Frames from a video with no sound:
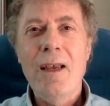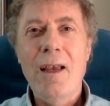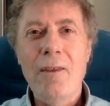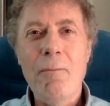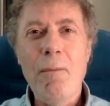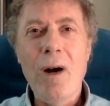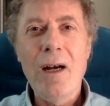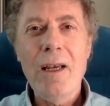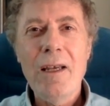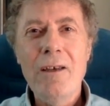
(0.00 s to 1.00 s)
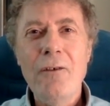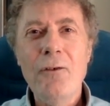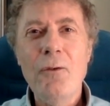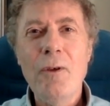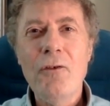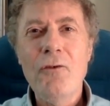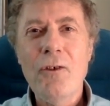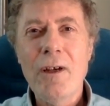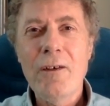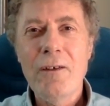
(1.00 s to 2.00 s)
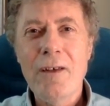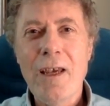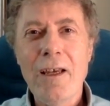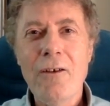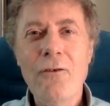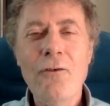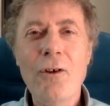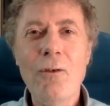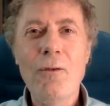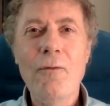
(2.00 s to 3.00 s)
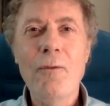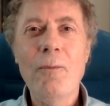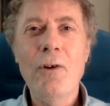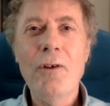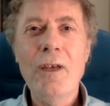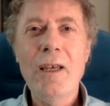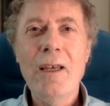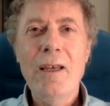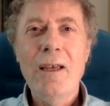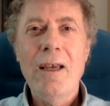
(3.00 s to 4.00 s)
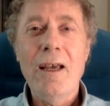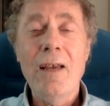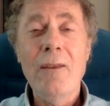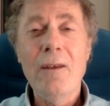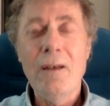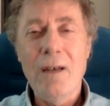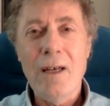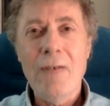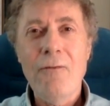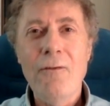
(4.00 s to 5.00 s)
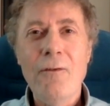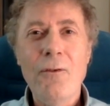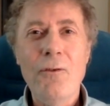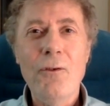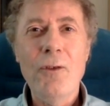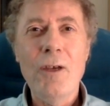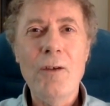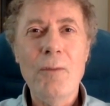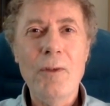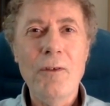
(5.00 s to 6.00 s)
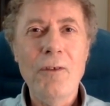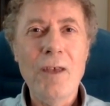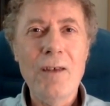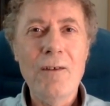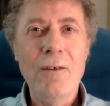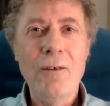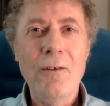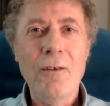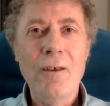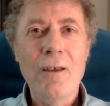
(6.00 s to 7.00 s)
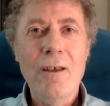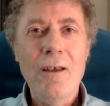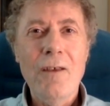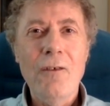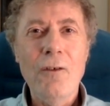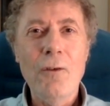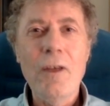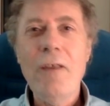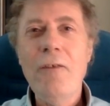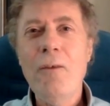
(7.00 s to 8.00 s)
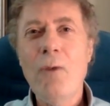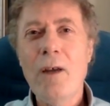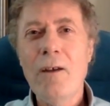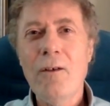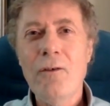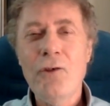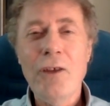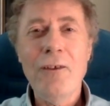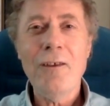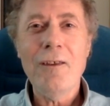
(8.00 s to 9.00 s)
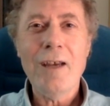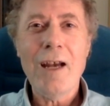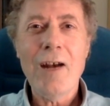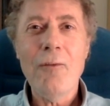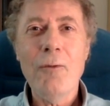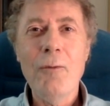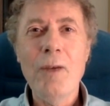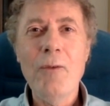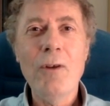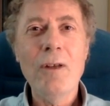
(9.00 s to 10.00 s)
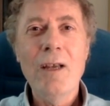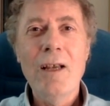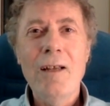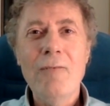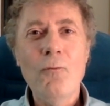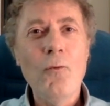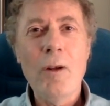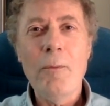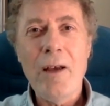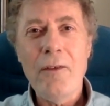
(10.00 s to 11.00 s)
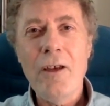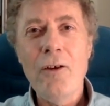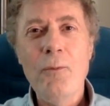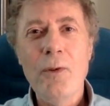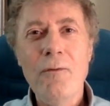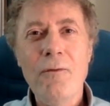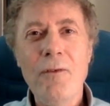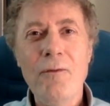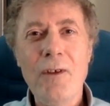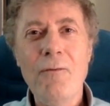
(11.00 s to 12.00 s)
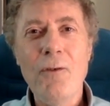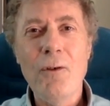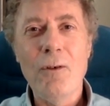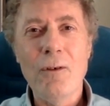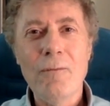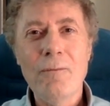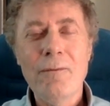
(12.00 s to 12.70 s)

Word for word: And the mind is always trying to take control of the body and the life through the open centers. So, an easy one on chasing the carrot would be well, what about the open 54?